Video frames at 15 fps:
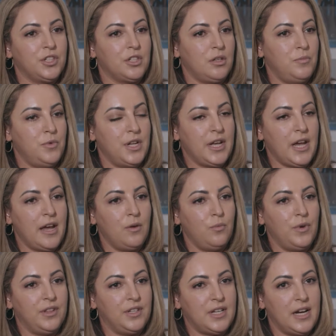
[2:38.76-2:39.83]
to communicate
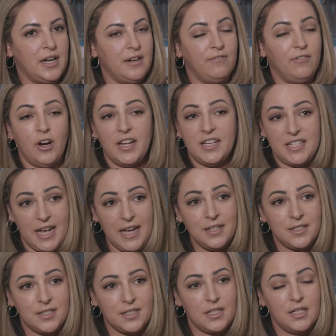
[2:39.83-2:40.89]
with Dana via
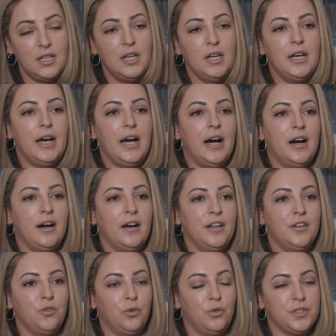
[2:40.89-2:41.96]
text
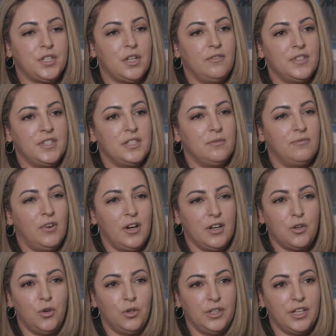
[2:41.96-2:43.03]
and also obviously by
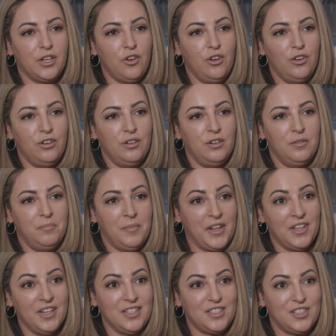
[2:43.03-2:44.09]
calling her
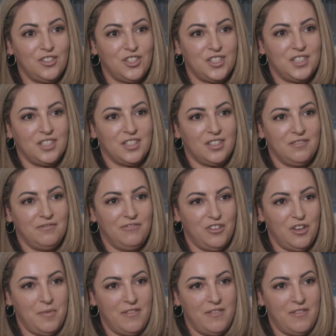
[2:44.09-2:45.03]
mother, so just to confirm